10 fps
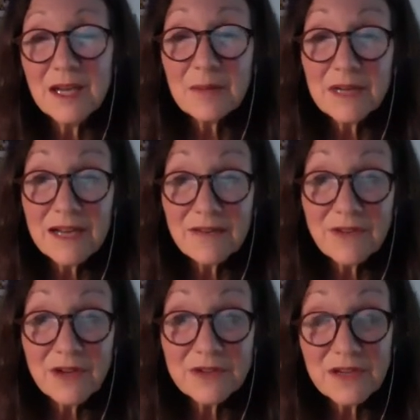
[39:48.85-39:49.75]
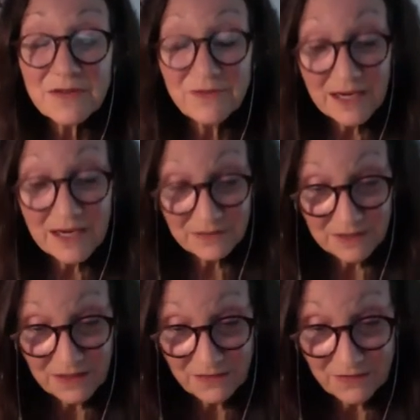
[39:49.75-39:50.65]
But I've also found
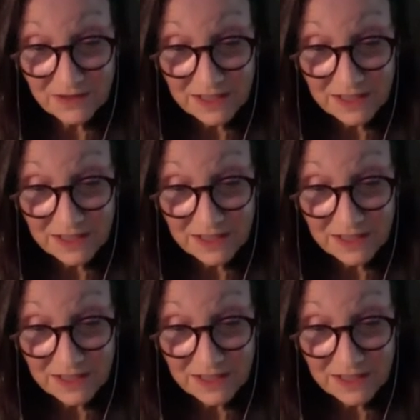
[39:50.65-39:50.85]
over the